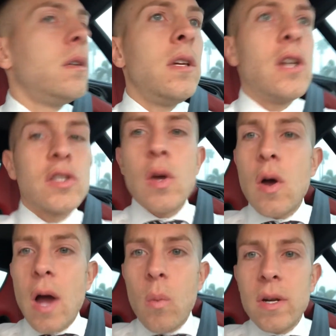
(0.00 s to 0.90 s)
You know, so
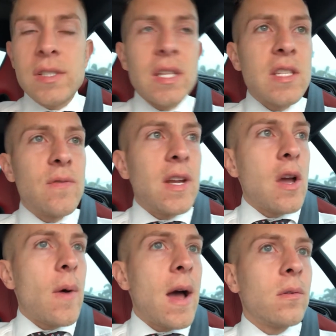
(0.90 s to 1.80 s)
I want to send this
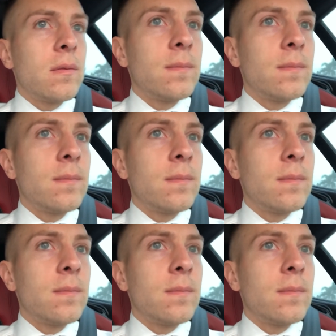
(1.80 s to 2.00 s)
video out